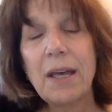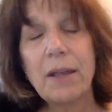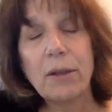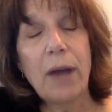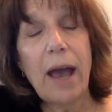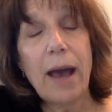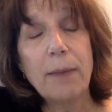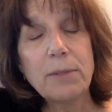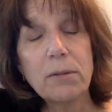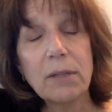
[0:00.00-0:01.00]
there are
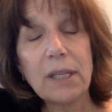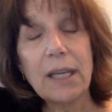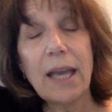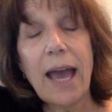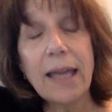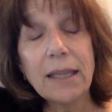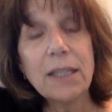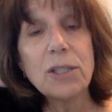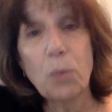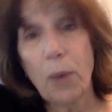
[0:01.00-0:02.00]
absolutely
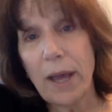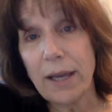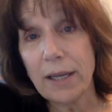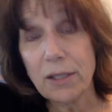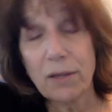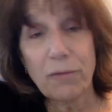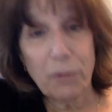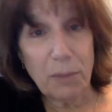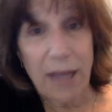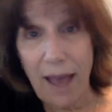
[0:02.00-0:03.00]
endless ways for
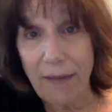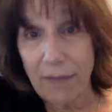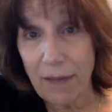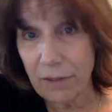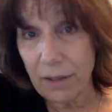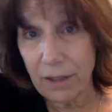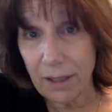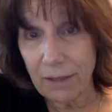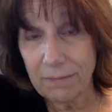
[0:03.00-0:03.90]
me to have that feeling.